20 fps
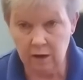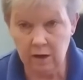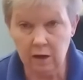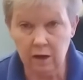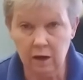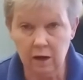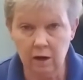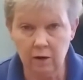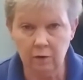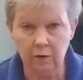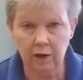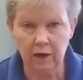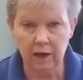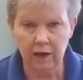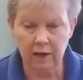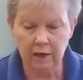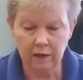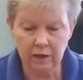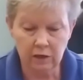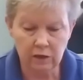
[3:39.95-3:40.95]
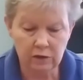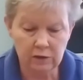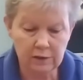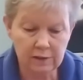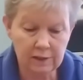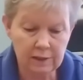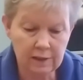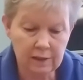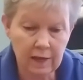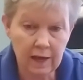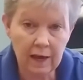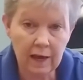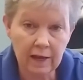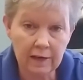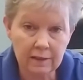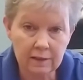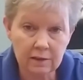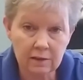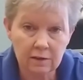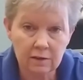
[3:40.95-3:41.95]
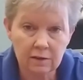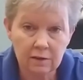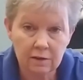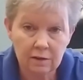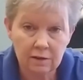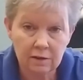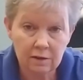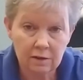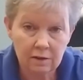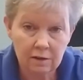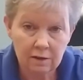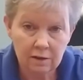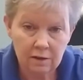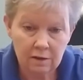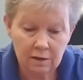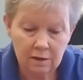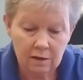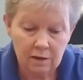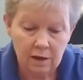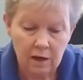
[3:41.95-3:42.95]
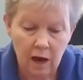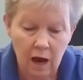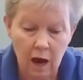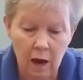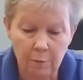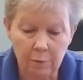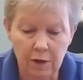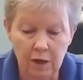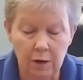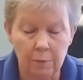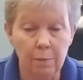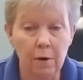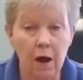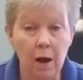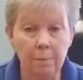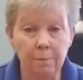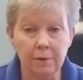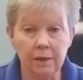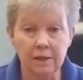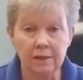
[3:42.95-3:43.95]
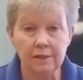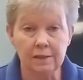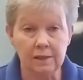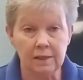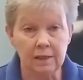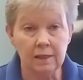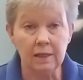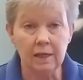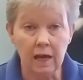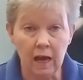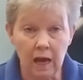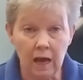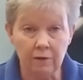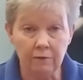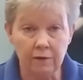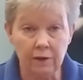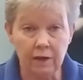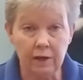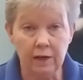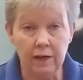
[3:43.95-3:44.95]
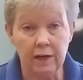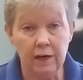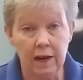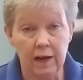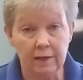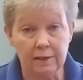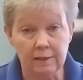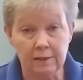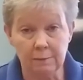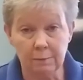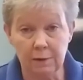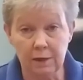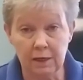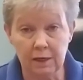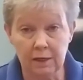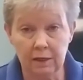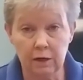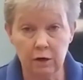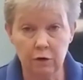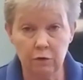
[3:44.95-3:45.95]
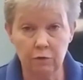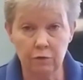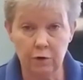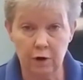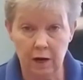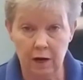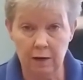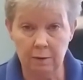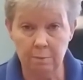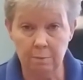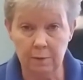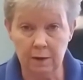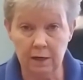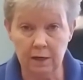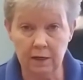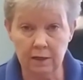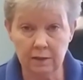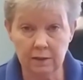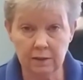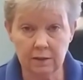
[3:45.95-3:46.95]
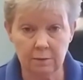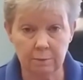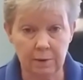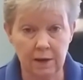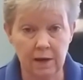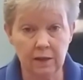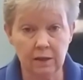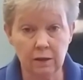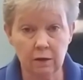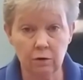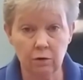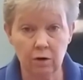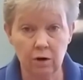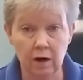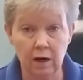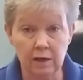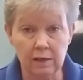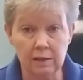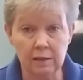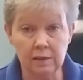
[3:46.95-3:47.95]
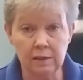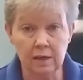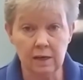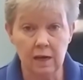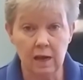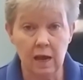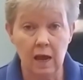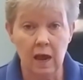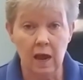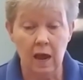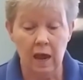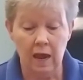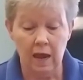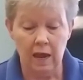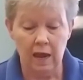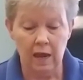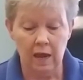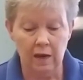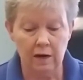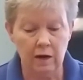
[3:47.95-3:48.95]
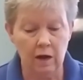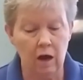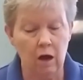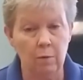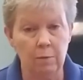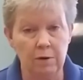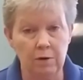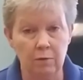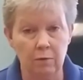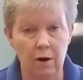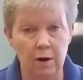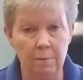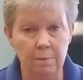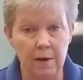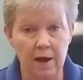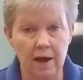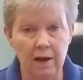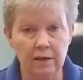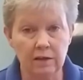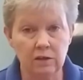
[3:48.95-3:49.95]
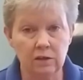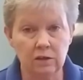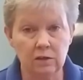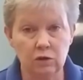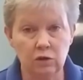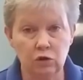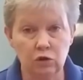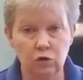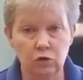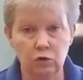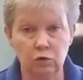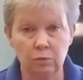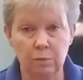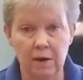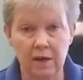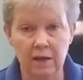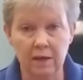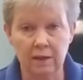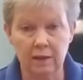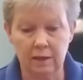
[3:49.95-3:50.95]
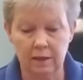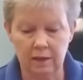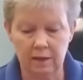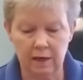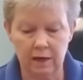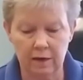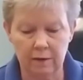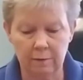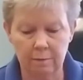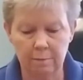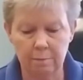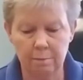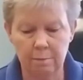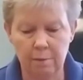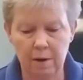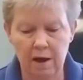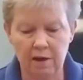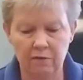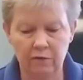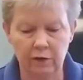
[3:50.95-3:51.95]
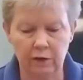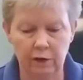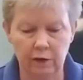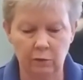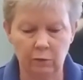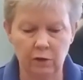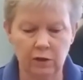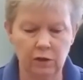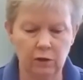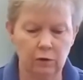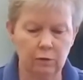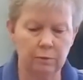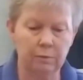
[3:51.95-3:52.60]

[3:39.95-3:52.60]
Okay, can you see that? I'm going to pop this in the oven. It has to be in there for 8 minutes to bake the crust, and I'll be right back to make the pie filling with you.